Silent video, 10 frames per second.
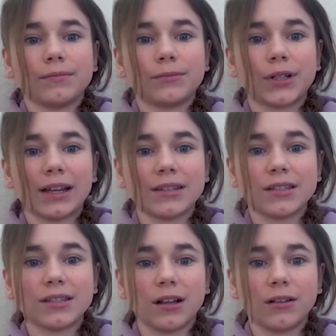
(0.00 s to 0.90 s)
practice
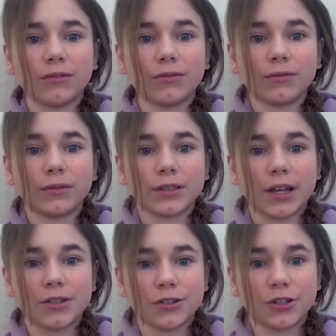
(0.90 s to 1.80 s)

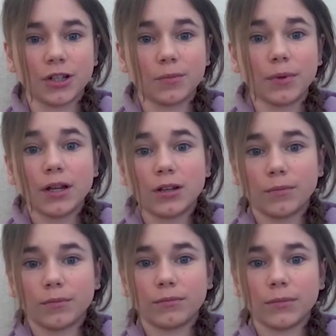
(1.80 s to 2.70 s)
self-censorship
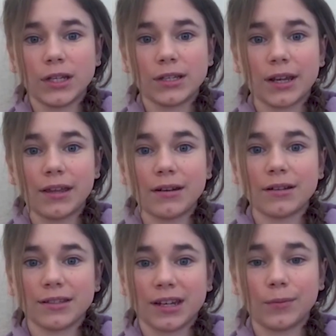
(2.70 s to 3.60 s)
to maintain
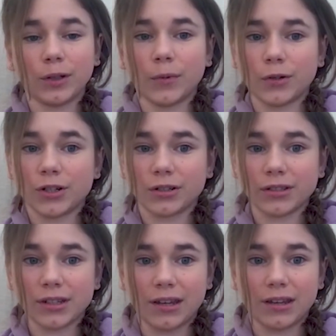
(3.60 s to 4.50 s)
a stable emotional
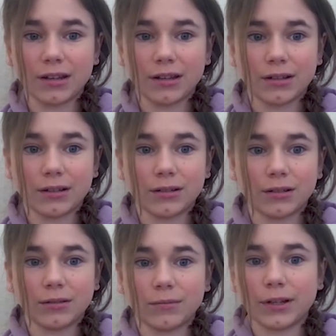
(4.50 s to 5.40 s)
state,
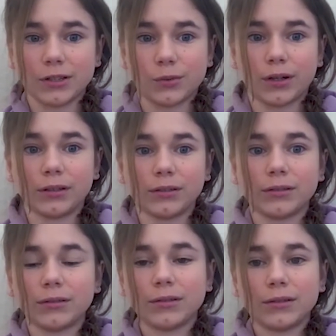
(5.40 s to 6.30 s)
as well
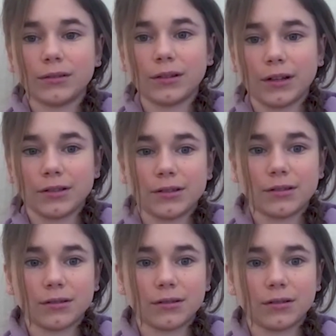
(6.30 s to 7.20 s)
as